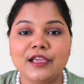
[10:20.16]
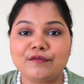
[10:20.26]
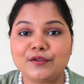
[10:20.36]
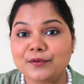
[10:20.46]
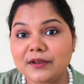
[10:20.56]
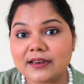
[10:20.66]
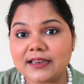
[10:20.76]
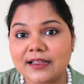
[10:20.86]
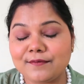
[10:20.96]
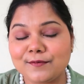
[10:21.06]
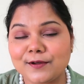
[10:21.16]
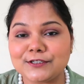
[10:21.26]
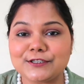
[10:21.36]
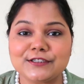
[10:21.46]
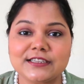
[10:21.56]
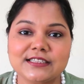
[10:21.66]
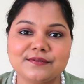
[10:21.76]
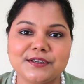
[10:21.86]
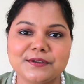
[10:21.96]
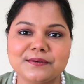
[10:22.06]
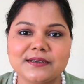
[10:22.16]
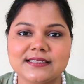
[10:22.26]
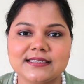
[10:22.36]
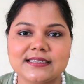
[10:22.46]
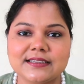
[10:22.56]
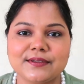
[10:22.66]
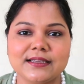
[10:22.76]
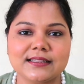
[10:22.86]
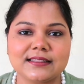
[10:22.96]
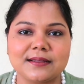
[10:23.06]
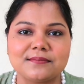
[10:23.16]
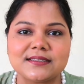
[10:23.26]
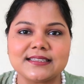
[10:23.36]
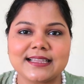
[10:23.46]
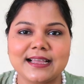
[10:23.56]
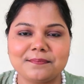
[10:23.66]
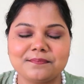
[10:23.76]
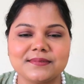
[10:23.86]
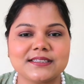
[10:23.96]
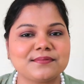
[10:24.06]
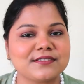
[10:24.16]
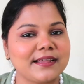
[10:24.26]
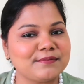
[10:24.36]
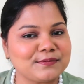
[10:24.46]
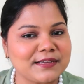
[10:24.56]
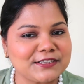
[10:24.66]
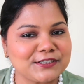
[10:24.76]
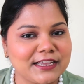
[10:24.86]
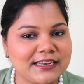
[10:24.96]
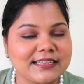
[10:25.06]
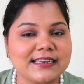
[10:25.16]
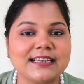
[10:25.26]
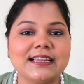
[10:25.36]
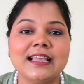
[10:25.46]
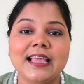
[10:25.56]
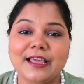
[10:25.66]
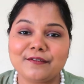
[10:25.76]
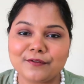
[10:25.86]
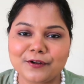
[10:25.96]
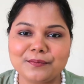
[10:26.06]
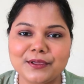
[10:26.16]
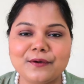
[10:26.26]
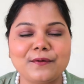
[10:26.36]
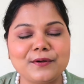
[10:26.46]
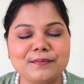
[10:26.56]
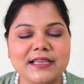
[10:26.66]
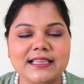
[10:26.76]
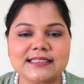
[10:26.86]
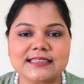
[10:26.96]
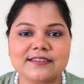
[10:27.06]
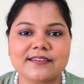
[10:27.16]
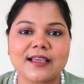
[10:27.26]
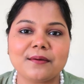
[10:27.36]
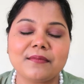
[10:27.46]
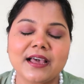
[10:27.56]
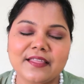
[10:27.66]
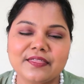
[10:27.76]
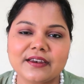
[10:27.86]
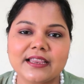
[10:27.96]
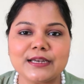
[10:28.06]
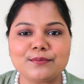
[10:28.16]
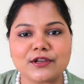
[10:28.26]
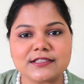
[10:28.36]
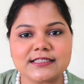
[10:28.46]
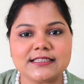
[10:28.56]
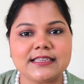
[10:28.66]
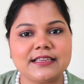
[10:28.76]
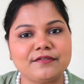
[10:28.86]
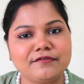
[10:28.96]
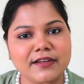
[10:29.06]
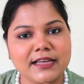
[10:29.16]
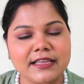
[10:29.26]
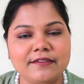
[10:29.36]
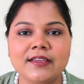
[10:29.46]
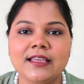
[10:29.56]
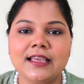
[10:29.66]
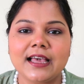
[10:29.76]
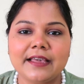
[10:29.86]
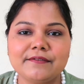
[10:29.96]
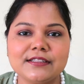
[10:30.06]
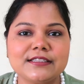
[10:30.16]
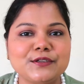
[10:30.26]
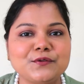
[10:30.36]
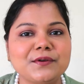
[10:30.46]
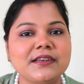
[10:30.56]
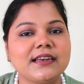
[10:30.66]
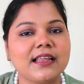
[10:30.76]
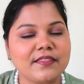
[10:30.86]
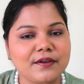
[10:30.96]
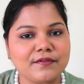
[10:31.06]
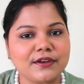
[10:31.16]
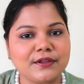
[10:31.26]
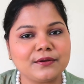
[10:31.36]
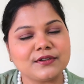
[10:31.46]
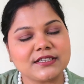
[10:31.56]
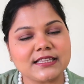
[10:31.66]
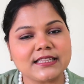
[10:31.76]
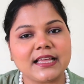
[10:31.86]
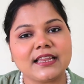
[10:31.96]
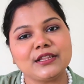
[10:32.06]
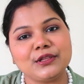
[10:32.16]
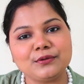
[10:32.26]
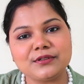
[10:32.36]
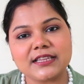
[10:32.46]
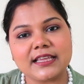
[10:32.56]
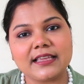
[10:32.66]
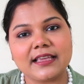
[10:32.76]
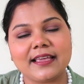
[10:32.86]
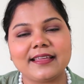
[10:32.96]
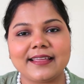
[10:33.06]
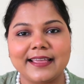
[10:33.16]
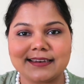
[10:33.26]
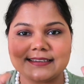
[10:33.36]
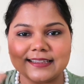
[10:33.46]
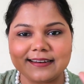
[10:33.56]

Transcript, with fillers: If you really loved watching today's video, consider giving the thumbs up, subscribe to my channel, and follow me on my Instagram @bronzinggeek5. I will see you in another video. Till then, you take care and